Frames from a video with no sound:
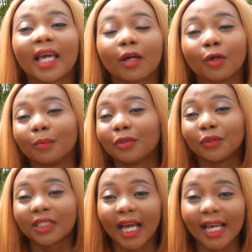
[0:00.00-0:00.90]
get
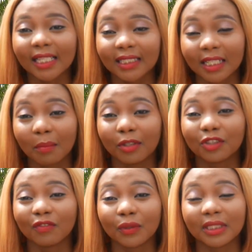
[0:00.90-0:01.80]
computers and a
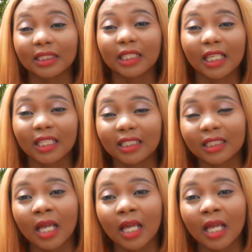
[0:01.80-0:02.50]
bunch of all these things.